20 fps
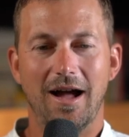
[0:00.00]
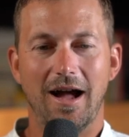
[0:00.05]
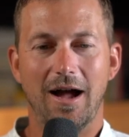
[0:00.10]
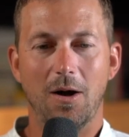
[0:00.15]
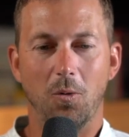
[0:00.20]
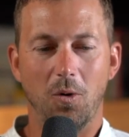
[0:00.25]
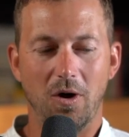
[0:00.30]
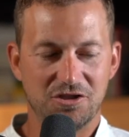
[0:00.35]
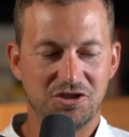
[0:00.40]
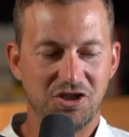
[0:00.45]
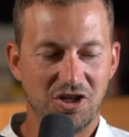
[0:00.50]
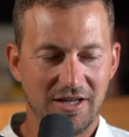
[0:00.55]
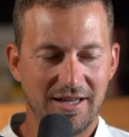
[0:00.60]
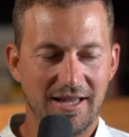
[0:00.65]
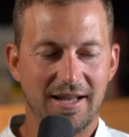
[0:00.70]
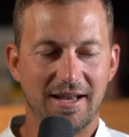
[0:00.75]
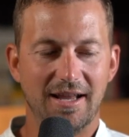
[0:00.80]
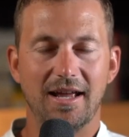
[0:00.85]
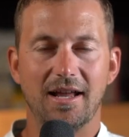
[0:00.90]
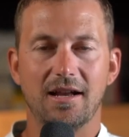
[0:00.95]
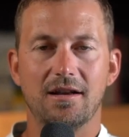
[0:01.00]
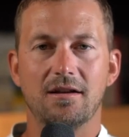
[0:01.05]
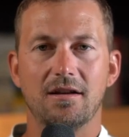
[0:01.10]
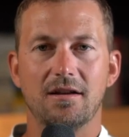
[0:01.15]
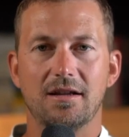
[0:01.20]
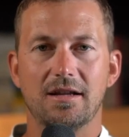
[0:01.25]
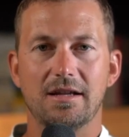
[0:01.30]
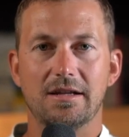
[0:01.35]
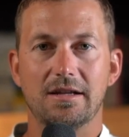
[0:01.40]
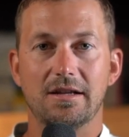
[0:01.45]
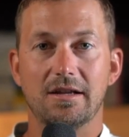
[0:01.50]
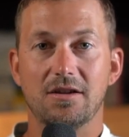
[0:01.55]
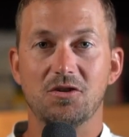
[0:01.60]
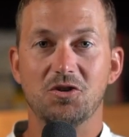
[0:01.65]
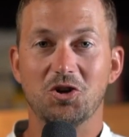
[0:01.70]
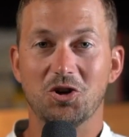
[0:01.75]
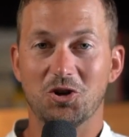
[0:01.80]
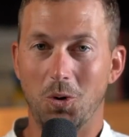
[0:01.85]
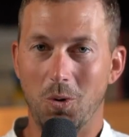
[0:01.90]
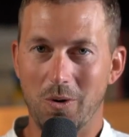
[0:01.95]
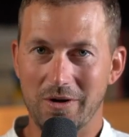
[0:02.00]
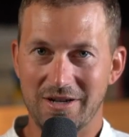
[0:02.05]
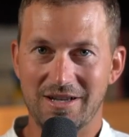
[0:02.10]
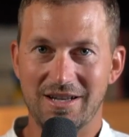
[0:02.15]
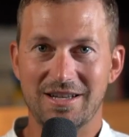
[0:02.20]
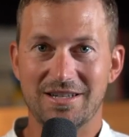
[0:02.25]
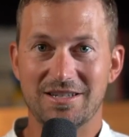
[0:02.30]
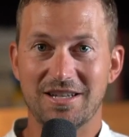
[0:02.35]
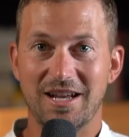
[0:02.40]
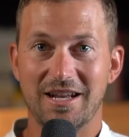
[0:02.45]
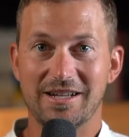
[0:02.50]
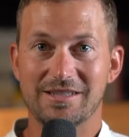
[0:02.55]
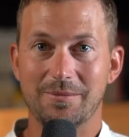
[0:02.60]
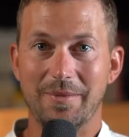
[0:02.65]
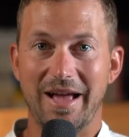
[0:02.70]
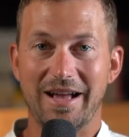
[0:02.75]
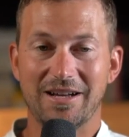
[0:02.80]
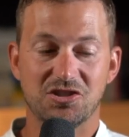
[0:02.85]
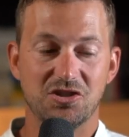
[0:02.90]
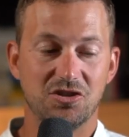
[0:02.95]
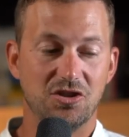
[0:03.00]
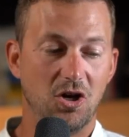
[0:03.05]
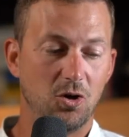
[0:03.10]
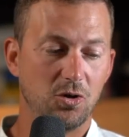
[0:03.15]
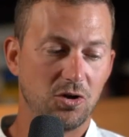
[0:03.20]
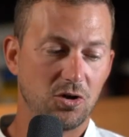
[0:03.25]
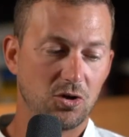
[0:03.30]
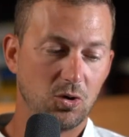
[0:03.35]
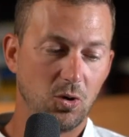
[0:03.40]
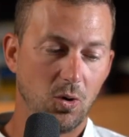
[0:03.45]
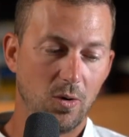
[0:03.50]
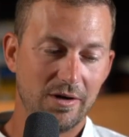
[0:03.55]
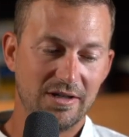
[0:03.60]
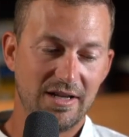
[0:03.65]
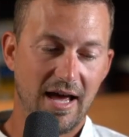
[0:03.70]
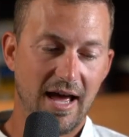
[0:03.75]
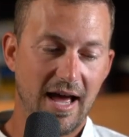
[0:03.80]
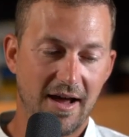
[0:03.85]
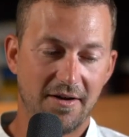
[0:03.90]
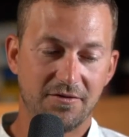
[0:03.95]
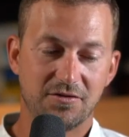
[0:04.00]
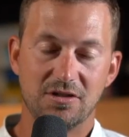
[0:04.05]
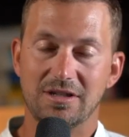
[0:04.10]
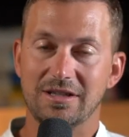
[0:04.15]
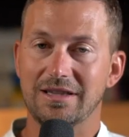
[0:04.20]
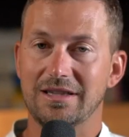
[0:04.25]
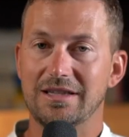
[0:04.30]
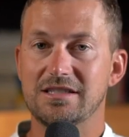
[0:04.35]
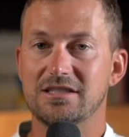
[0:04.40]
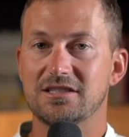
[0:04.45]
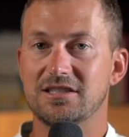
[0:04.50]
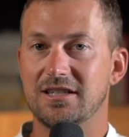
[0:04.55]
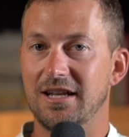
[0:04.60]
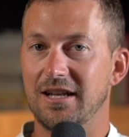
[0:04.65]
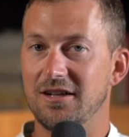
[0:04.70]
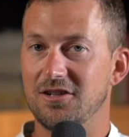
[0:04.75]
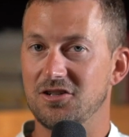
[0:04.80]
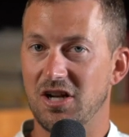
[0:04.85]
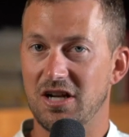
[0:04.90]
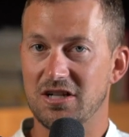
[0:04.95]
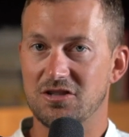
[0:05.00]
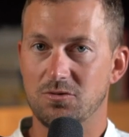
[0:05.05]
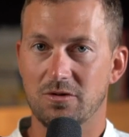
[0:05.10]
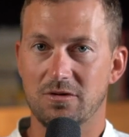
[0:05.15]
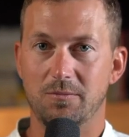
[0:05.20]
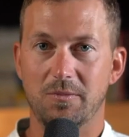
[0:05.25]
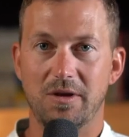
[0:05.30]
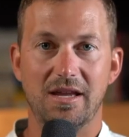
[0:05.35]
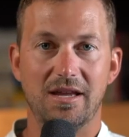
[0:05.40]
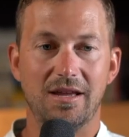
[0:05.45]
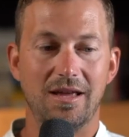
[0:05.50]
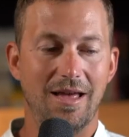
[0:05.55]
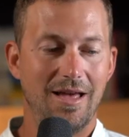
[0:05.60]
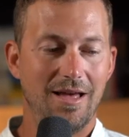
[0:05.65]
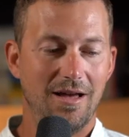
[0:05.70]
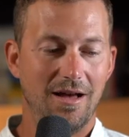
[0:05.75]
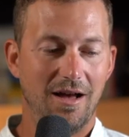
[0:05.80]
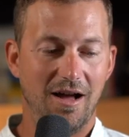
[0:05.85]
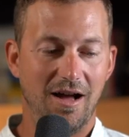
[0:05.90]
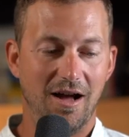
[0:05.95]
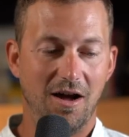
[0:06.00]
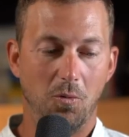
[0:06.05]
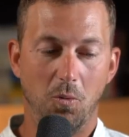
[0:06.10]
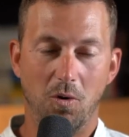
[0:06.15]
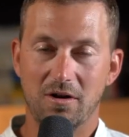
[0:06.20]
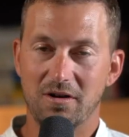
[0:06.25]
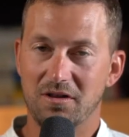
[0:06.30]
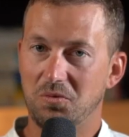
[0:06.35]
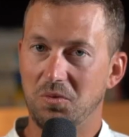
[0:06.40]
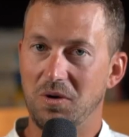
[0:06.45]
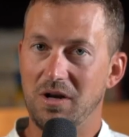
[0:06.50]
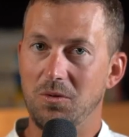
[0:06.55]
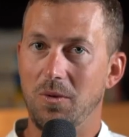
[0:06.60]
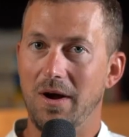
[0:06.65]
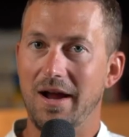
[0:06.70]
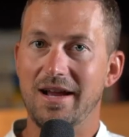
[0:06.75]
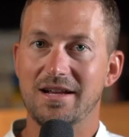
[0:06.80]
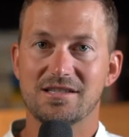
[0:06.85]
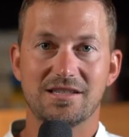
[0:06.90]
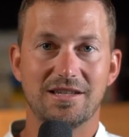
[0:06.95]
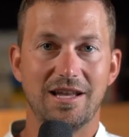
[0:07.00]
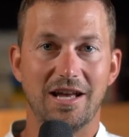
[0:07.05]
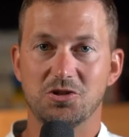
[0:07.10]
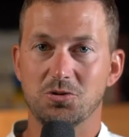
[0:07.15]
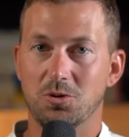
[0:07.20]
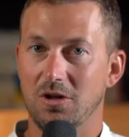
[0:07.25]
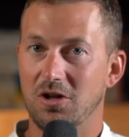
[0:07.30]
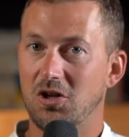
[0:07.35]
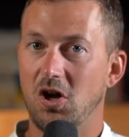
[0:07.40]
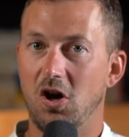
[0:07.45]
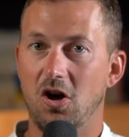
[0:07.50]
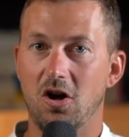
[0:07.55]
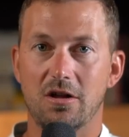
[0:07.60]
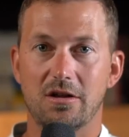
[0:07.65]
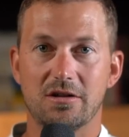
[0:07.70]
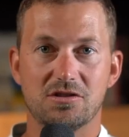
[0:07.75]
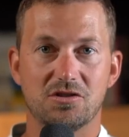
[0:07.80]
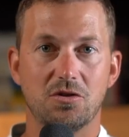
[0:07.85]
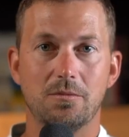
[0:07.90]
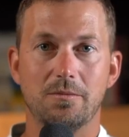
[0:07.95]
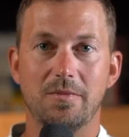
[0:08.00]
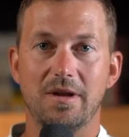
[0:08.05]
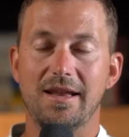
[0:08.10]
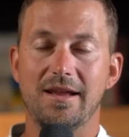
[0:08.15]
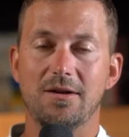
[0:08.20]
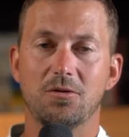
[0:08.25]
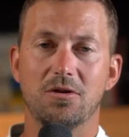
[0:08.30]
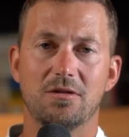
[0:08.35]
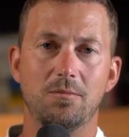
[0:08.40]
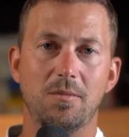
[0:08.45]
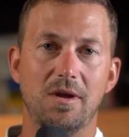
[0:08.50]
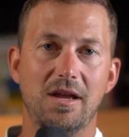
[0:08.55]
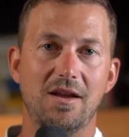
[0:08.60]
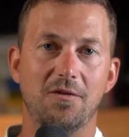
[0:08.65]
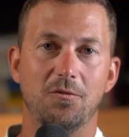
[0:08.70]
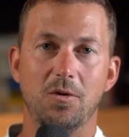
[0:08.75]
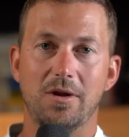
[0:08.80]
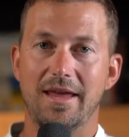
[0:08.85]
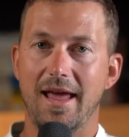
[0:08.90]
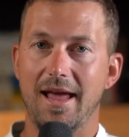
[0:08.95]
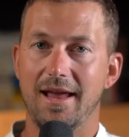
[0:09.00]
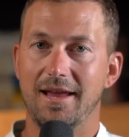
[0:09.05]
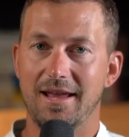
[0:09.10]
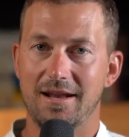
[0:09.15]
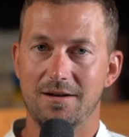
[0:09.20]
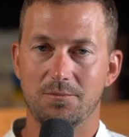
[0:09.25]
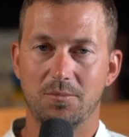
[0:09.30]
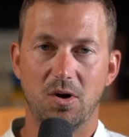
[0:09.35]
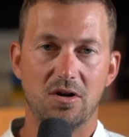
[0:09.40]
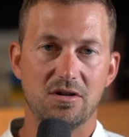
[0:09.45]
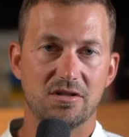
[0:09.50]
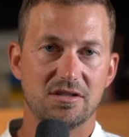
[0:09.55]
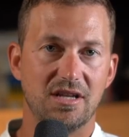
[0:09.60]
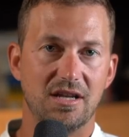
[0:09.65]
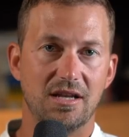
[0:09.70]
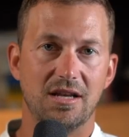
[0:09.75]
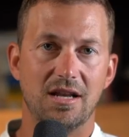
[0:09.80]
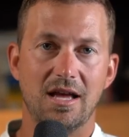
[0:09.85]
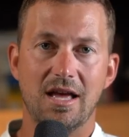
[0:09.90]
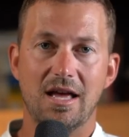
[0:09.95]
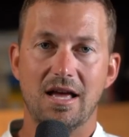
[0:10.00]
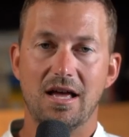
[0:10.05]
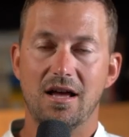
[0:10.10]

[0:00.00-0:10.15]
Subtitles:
I want you to get in. You're going to need to take some action, though. You're going to have to at least get in touch with me. One of three ways: schedule a call, a Zoom meeting with me if we can't get in person.